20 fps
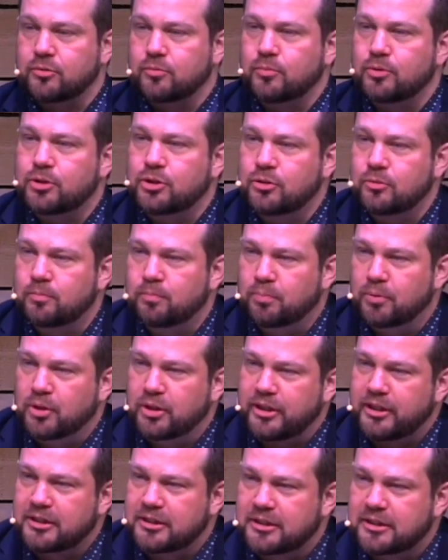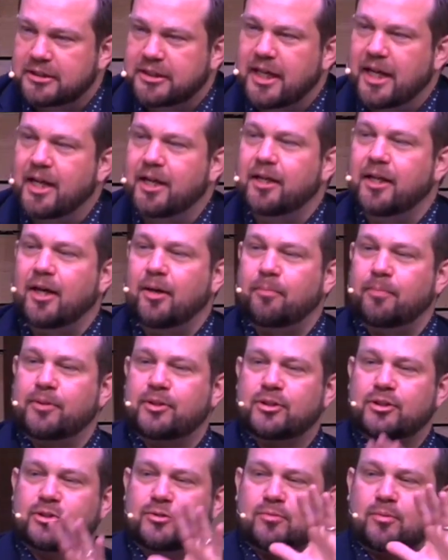would you please stand up and
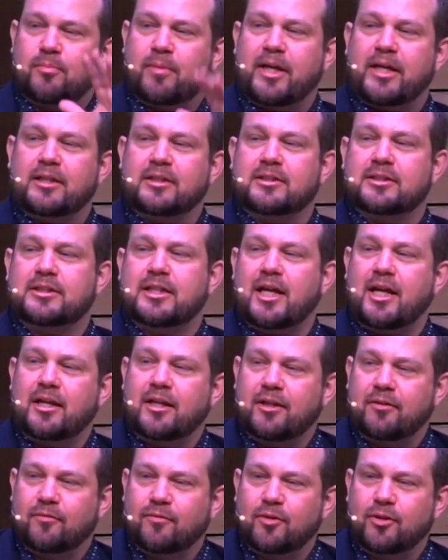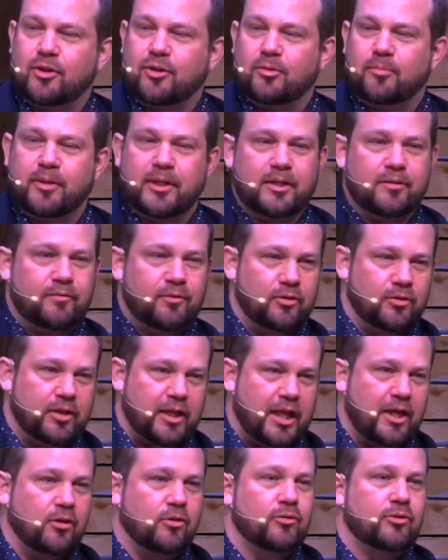just remain standing for a little bit if you're an
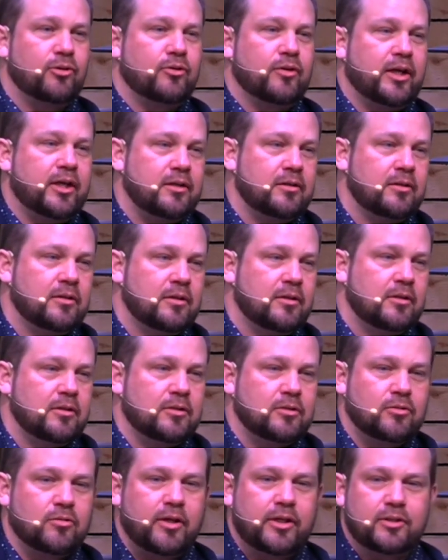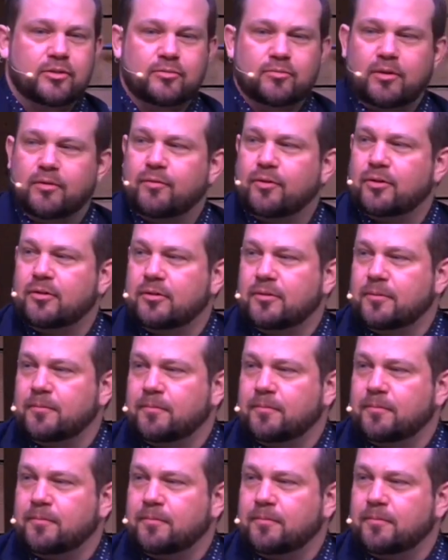elder at Grace River?